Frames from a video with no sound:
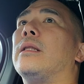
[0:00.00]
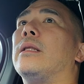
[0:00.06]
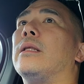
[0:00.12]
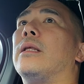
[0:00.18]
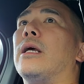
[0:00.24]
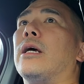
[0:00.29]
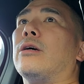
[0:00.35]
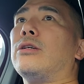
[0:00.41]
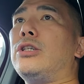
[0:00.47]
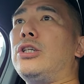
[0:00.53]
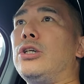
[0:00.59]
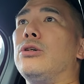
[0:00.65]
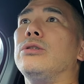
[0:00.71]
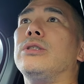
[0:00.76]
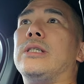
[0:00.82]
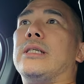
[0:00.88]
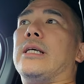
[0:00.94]
They're
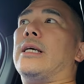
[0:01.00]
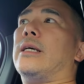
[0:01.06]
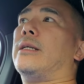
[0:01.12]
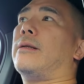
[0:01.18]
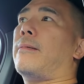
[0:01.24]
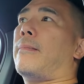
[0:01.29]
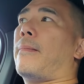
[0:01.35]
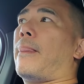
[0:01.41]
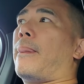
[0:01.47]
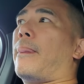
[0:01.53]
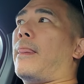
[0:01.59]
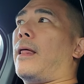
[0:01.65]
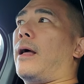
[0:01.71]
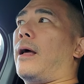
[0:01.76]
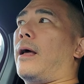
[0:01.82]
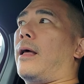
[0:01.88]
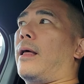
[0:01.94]
using it
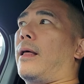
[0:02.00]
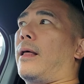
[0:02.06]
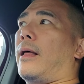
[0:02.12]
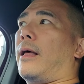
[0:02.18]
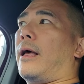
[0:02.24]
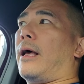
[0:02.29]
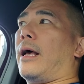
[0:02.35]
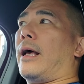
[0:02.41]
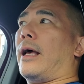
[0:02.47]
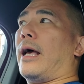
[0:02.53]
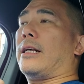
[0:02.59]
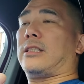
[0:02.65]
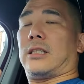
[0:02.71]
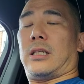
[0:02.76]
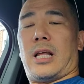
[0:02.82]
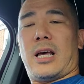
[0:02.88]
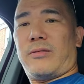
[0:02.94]

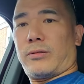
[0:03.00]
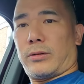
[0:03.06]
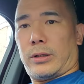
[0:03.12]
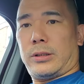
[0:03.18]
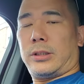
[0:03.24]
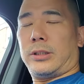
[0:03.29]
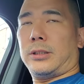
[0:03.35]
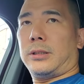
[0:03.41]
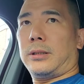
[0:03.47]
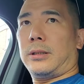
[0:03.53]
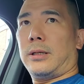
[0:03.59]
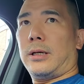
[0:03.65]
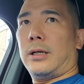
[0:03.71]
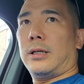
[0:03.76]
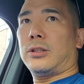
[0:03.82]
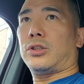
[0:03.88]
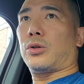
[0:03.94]
as leverage.
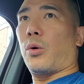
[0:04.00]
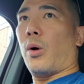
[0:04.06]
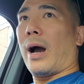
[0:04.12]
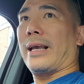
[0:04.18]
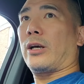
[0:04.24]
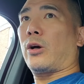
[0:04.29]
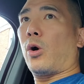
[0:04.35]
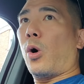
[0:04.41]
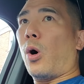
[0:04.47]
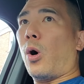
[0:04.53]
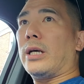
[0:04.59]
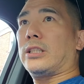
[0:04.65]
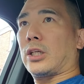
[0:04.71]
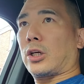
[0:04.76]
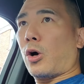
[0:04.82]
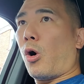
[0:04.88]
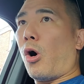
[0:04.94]
So
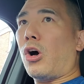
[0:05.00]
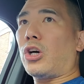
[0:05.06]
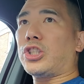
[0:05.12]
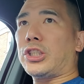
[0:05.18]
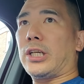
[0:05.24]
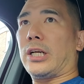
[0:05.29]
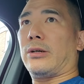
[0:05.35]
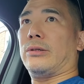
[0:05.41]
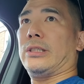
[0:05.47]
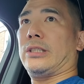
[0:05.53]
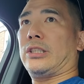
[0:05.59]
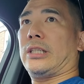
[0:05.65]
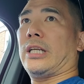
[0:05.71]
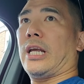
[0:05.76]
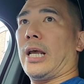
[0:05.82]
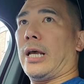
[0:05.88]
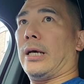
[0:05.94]
it's a cautionary
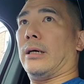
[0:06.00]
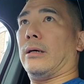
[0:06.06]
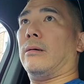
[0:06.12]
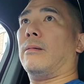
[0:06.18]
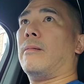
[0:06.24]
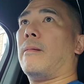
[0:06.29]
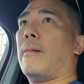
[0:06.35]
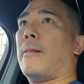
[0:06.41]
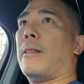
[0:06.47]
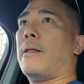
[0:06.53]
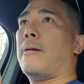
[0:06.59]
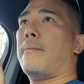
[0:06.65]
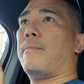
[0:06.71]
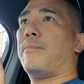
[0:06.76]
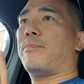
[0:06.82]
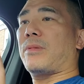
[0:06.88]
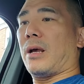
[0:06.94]
tale
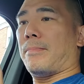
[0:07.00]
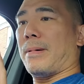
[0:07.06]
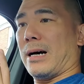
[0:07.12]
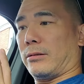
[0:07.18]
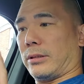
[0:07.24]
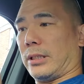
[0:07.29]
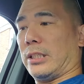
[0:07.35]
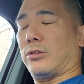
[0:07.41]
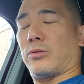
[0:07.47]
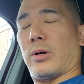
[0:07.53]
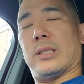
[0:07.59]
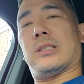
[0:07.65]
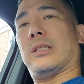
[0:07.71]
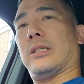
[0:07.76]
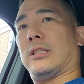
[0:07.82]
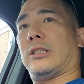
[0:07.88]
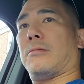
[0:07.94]
about these
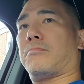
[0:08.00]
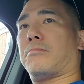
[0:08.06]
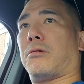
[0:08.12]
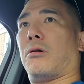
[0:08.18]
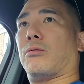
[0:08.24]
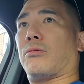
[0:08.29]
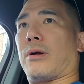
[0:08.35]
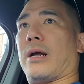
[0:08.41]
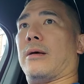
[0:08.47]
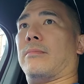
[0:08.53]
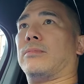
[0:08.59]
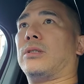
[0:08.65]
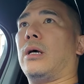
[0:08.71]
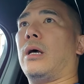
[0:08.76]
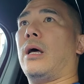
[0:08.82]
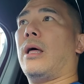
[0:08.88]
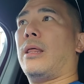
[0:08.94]
residency
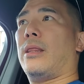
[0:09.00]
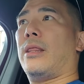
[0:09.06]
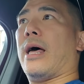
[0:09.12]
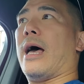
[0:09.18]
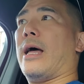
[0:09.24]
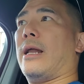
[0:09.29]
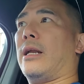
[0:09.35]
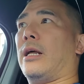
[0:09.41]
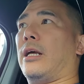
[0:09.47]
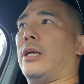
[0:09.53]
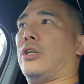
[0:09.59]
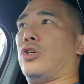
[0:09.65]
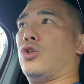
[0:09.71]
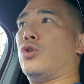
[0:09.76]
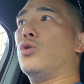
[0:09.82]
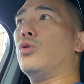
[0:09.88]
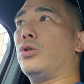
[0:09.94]
programs that
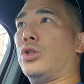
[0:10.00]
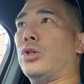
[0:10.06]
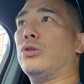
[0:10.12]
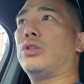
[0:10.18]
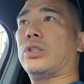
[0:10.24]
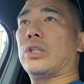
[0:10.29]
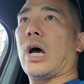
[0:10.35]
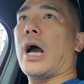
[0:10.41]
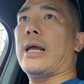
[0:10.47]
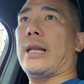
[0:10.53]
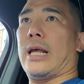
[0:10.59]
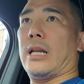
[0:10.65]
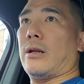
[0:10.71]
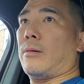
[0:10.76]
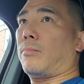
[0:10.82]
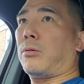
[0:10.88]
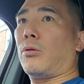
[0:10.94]
you do sign
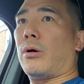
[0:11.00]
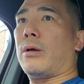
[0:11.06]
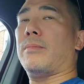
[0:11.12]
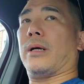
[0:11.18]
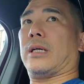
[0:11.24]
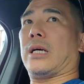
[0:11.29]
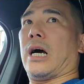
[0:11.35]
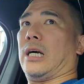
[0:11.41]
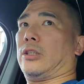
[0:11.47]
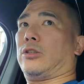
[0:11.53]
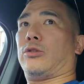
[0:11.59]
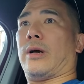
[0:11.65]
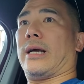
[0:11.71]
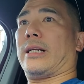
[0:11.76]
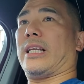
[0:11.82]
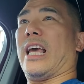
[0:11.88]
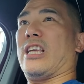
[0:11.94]
an employment
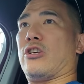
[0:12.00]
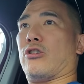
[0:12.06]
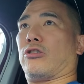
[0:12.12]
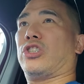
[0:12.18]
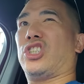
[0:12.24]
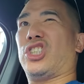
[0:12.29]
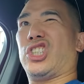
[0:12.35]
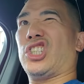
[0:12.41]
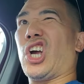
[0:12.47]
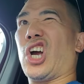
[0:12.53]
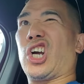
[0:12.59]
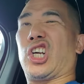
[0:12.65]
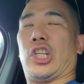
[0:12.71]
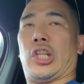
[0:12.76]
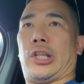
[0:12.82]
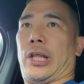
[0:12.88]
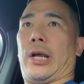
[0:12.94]
contract and you're
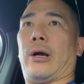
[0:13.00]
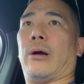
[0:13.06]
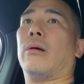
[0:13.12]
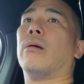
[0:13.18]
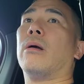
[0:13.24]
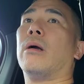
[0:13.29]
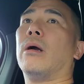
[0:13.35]
stuck there.